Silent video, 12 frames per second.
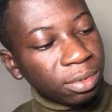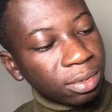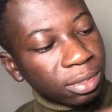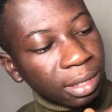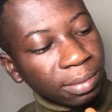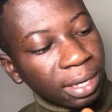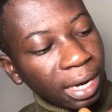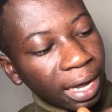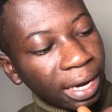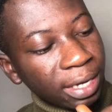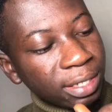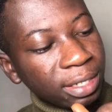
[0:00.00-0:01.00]
something like
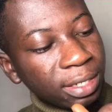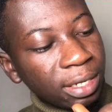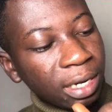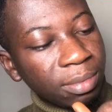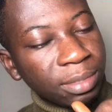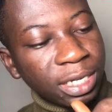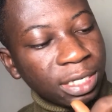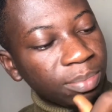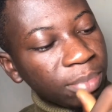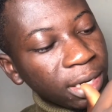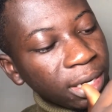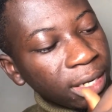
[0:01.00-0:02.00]
this, let me just
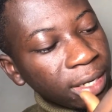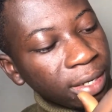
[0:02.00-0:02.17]
play.